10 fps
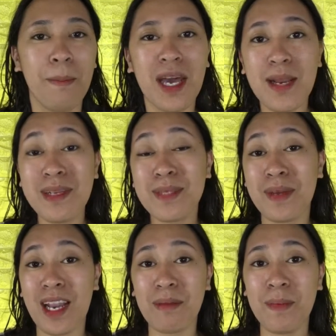para mas
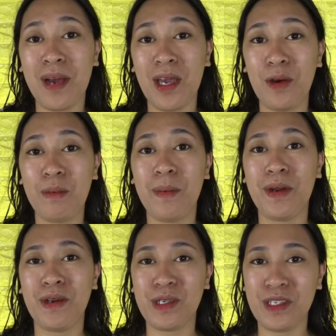marami pa kayong
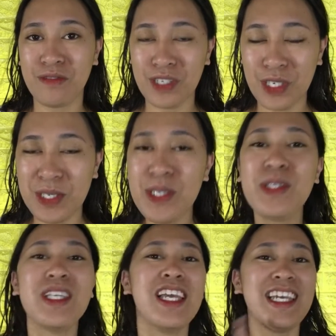mapanood ng
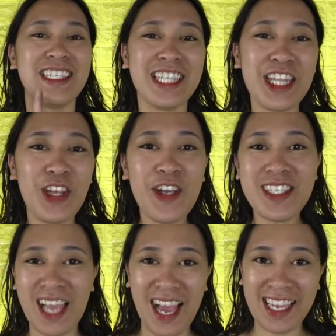videos dito
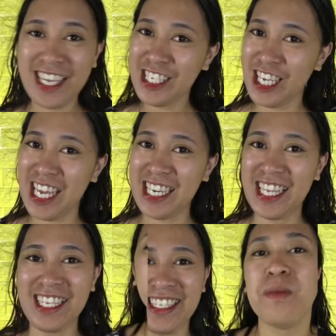sa aking
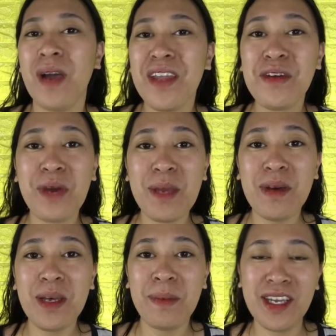channel. So by the way
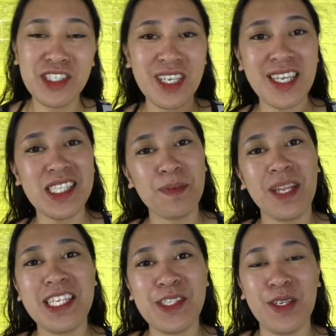mga beshies,
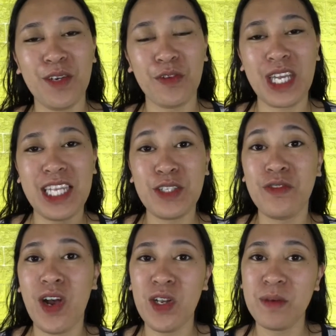please do not forget to
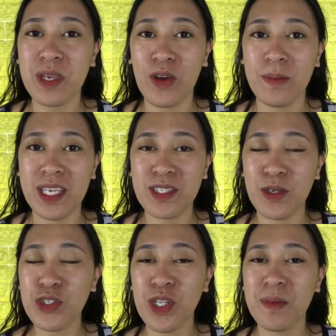follow me on my
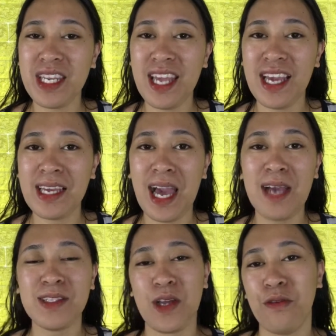social media
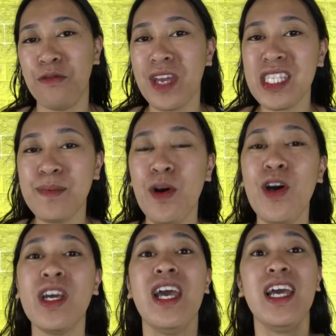accounts on
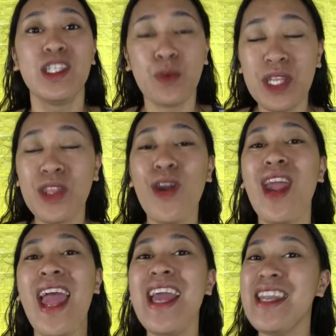Facebook, Twitter,
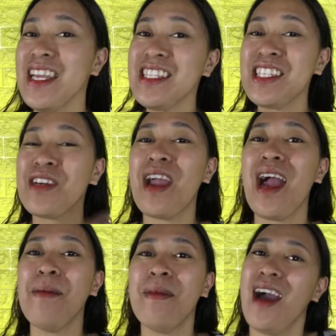and
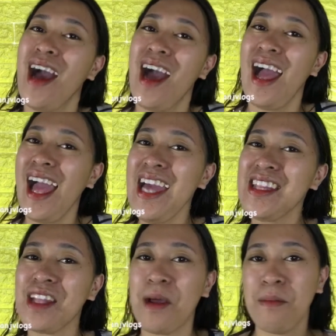Instagram
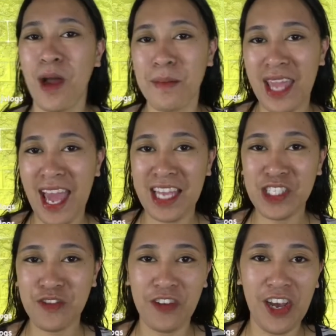at Mommy
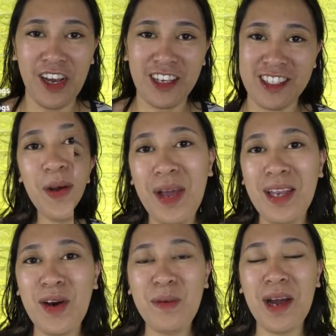Anch Vlog. So
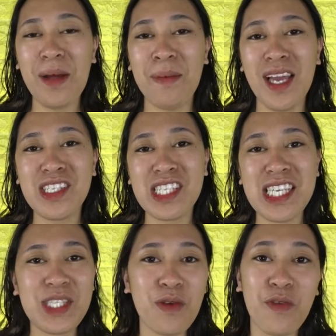hello mga
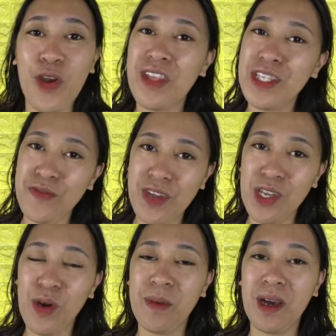beshies, so for this
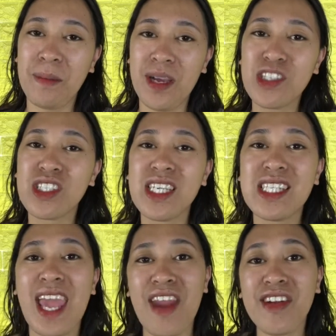video mga
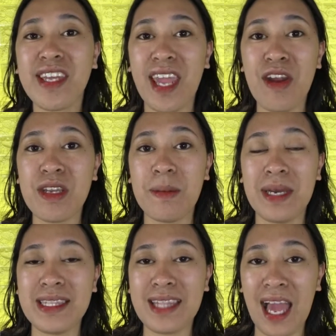beshies, hair care naman